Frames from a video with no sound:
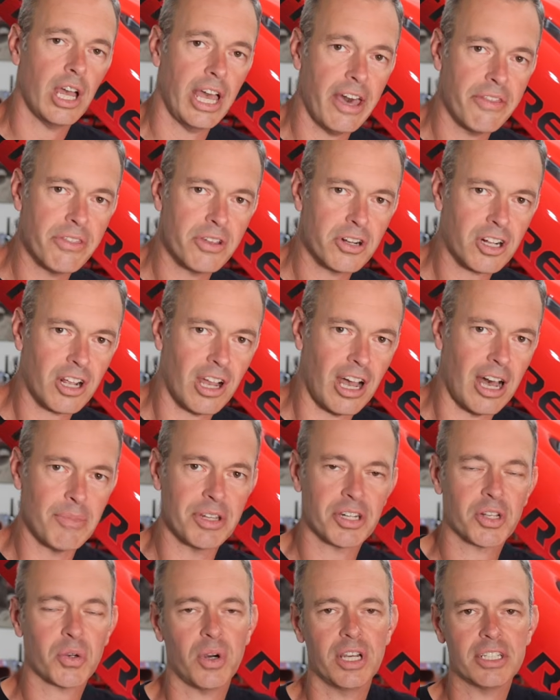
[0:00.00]
other
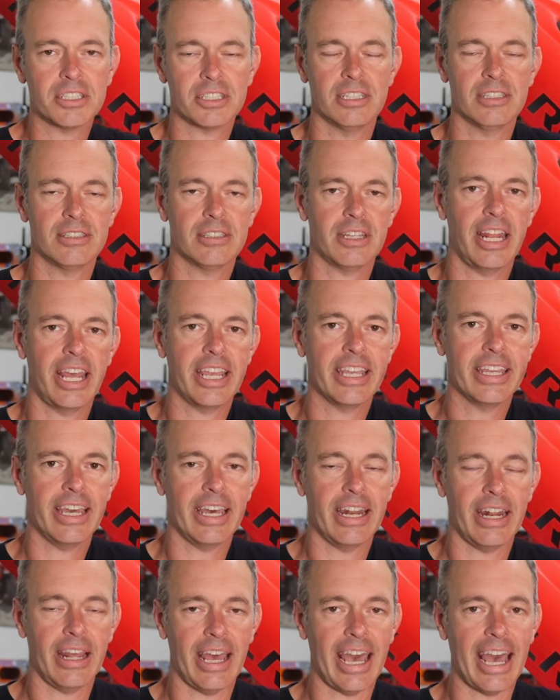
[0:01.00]
common questions that I
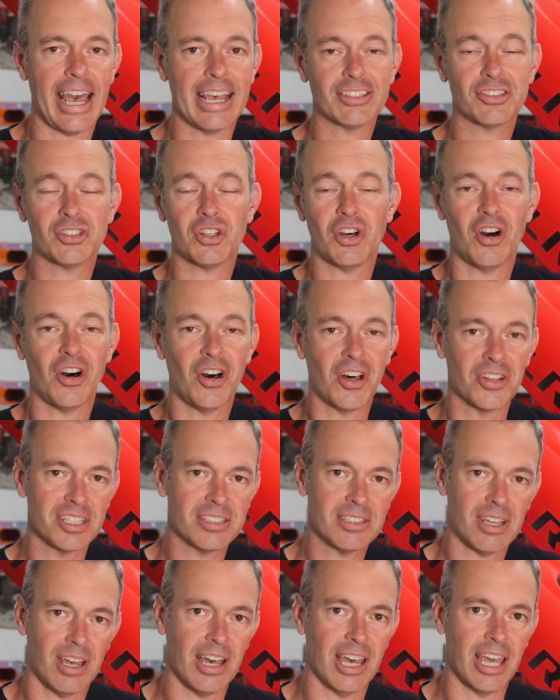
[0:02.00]
get asked all the
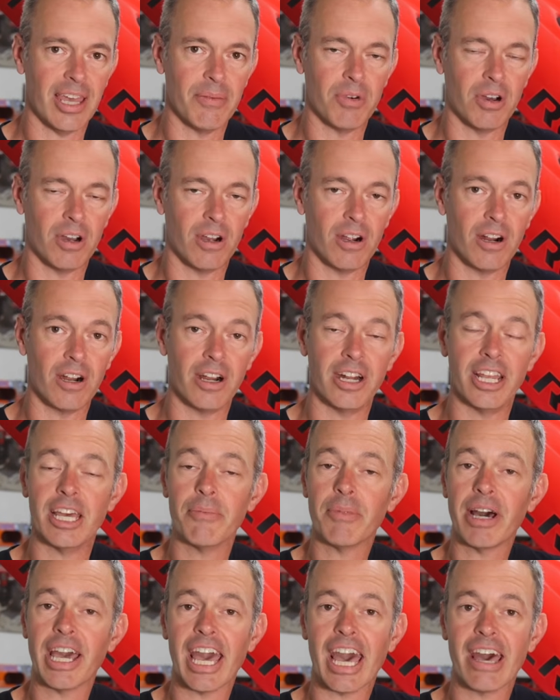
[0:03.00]
time are,
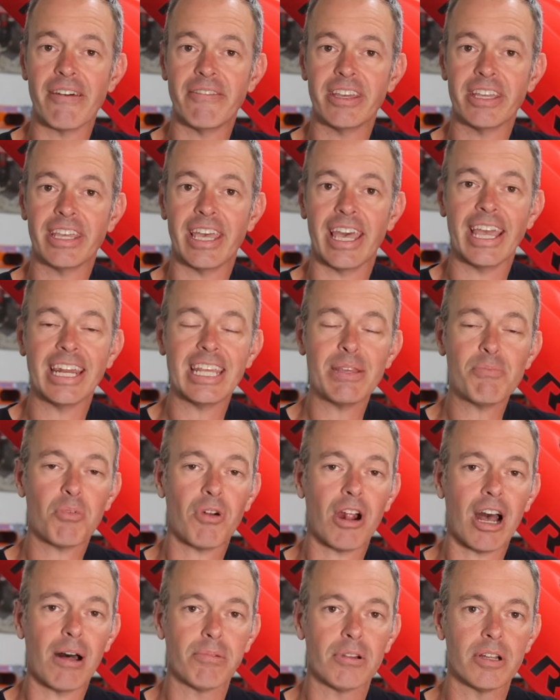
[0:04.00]
am I having any
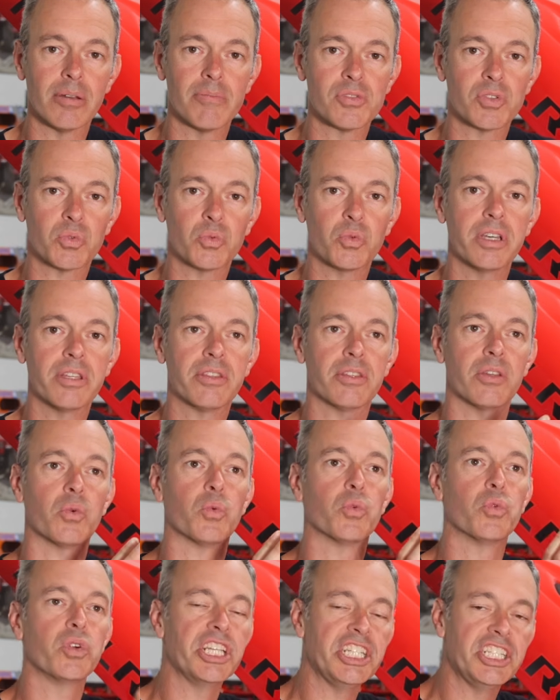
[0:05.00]
problems with
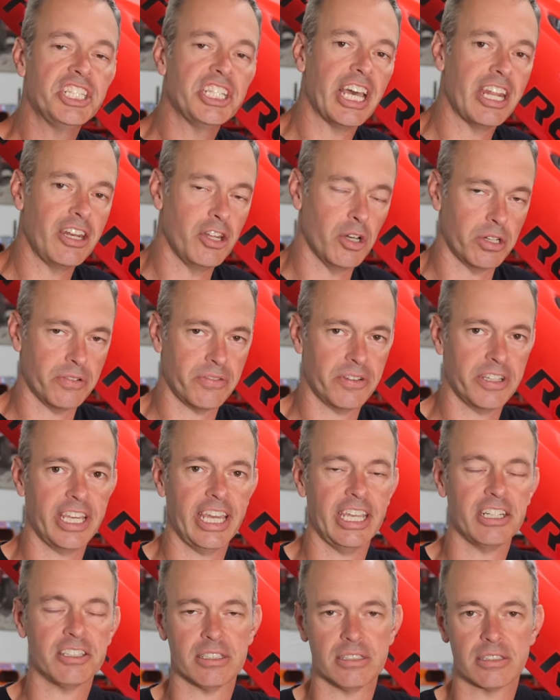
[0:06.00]
Regen
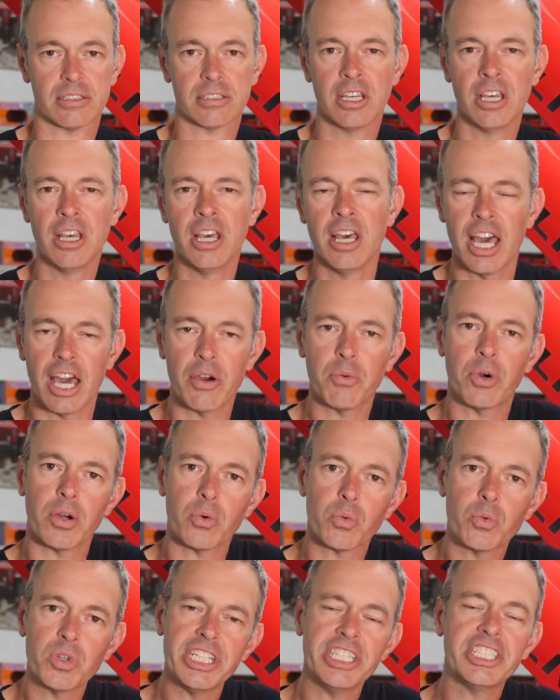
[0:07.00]
notifications? And
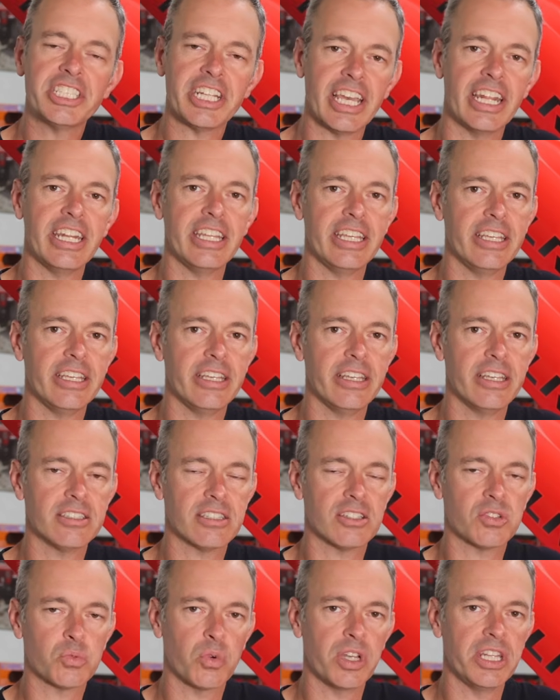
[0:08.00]
what Regen
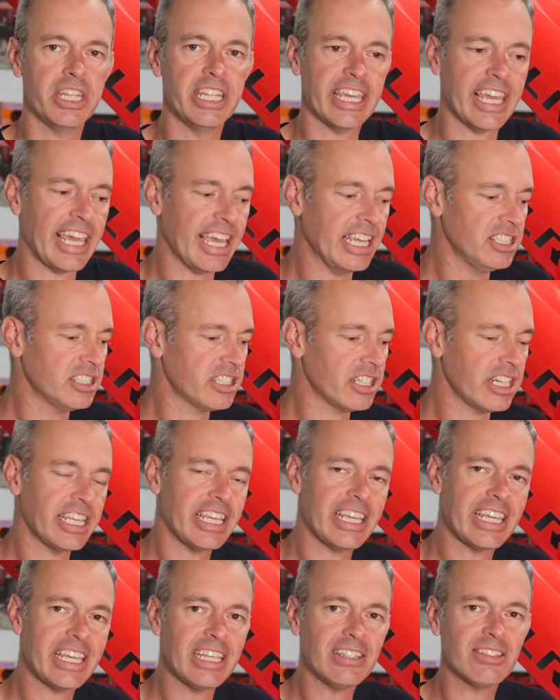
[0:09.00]
is when the engine
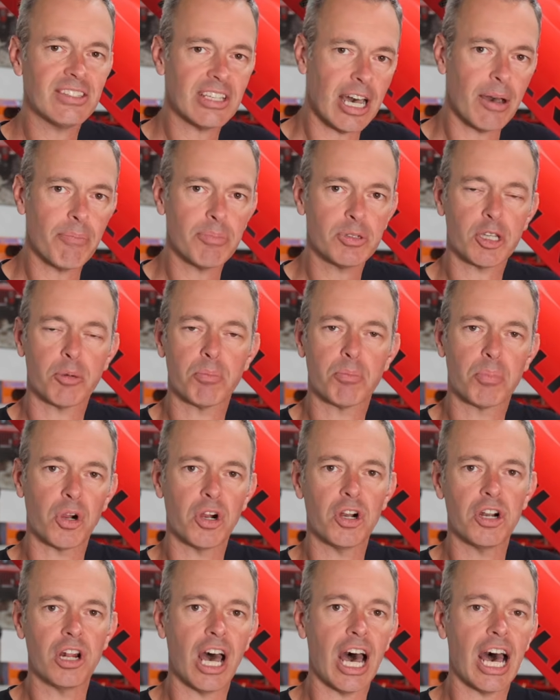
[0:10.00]
heats up to
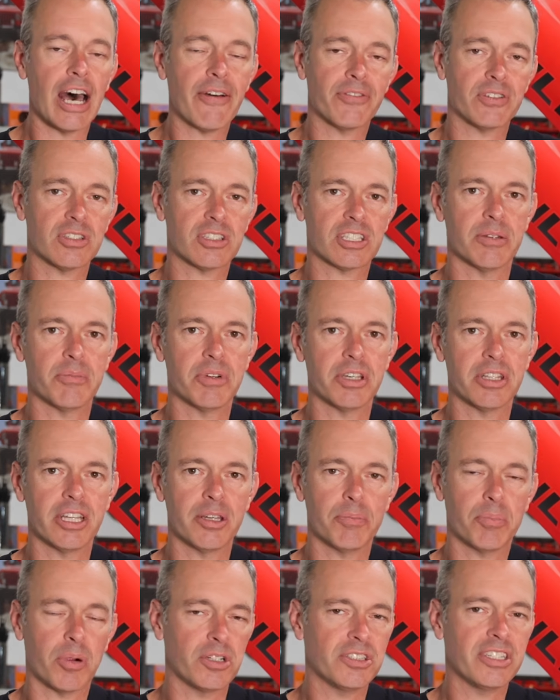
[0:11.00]
burn off some of
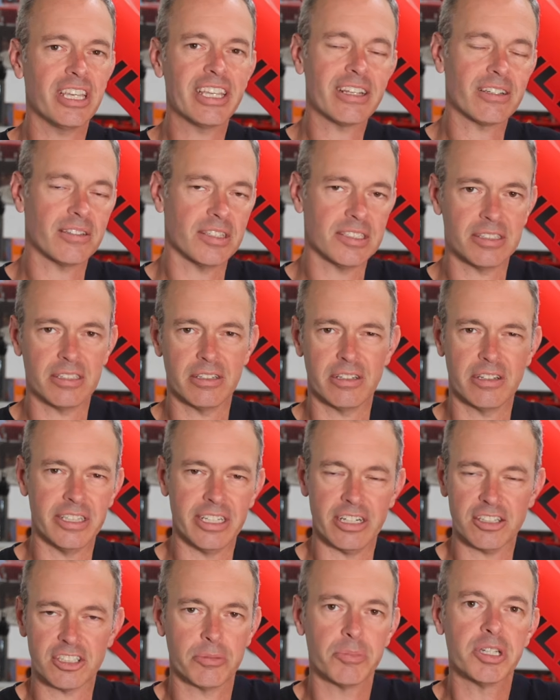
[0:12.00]
the particulates that are in
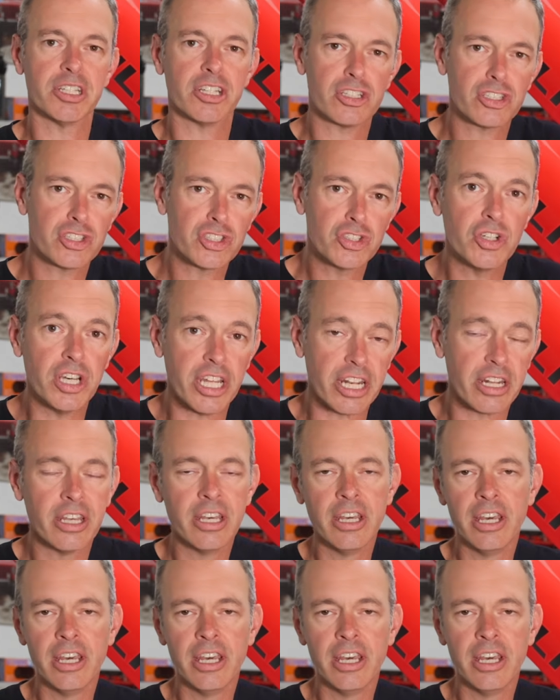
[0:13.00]
there, some of the soot.